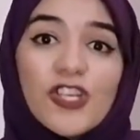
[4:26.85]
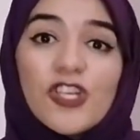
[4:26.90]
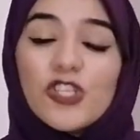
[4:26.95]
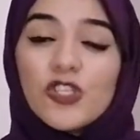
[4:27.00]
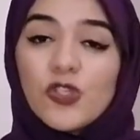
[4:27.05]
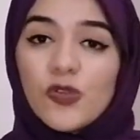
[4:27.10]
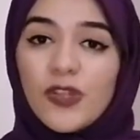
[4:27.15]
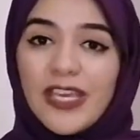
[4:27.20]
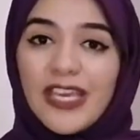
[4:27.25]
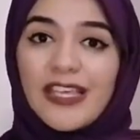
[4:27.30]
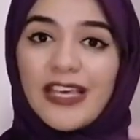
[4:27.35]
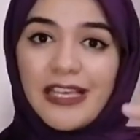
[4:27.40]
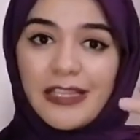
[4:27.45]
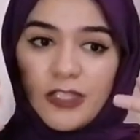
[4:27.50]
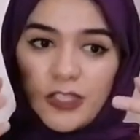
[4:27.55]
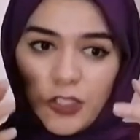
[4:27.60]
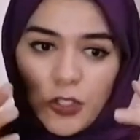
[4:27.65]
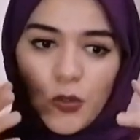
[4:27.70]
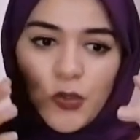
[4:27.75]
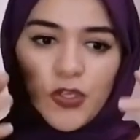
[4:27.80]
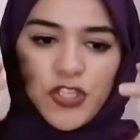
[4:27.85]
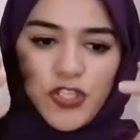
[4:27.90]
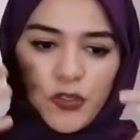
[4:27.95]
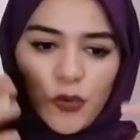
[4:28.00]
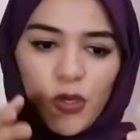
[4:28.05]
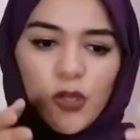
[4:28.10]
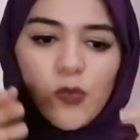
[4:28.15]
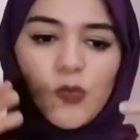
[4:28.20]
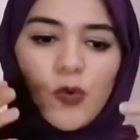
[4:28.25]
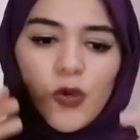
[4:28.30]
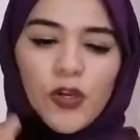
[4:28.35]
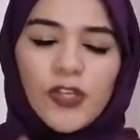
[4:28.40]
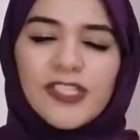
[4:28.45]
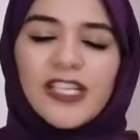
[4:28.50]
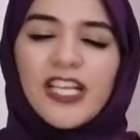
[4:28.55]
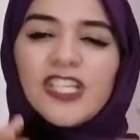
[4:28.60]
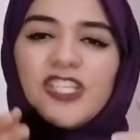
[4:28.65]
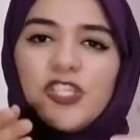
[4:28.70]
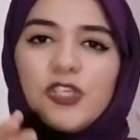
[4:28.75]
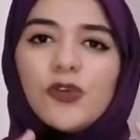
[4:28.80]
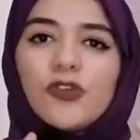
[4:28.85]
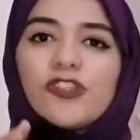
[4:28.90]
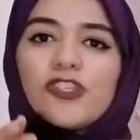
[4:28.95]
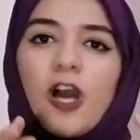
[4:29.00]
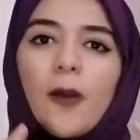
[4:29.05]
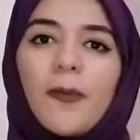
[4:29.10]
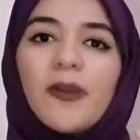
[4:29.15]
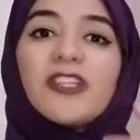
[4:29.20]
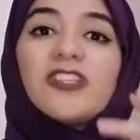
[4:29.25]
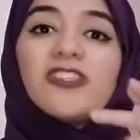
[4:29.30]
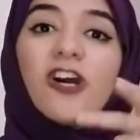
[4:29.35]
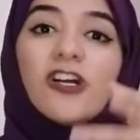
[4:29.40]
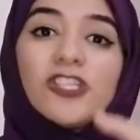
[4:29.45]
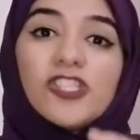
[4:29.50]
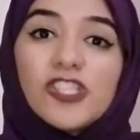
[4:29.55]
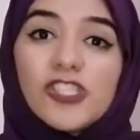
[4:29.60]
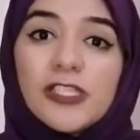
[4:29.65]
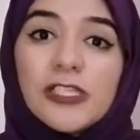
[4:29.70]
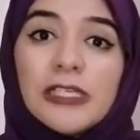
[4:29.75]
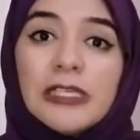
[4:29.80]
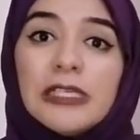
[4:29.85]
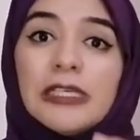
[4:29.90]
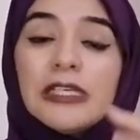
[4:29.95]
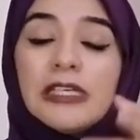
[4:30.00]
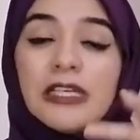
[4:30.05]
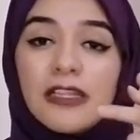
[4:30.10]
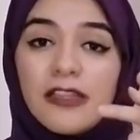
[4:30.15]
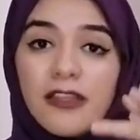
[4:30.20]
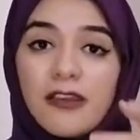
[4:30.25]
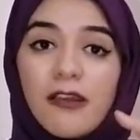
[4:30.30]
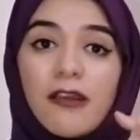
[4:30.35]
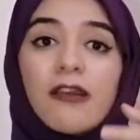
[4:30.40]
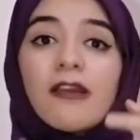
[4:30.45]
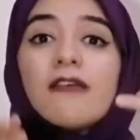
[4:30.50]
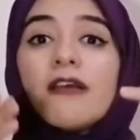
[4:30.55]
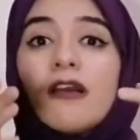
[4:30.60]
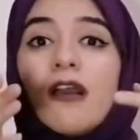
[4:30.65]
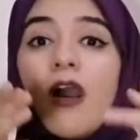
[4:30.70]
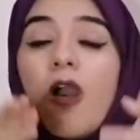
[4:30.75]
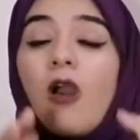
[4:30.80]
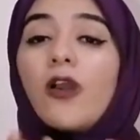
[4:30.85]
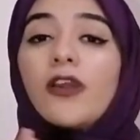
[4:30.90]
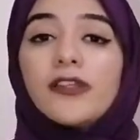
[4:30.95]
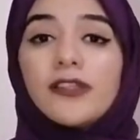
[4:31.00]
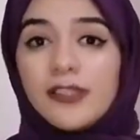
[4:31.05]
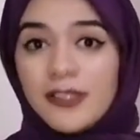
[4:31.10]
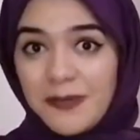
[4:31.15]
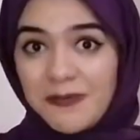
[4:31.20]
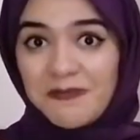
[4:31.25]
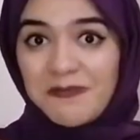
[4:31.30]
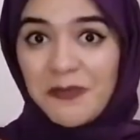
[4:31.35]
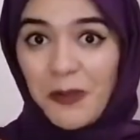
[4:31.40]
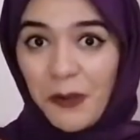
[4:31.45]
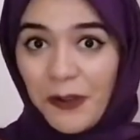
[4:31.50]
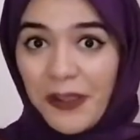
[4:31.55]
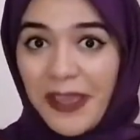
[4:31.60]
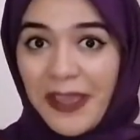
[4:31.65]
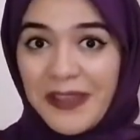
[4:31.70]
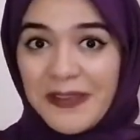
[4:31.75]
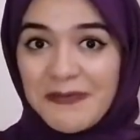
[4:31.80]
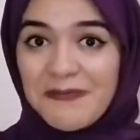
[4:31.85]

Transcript: so your words and your topic touch their hearts, okay?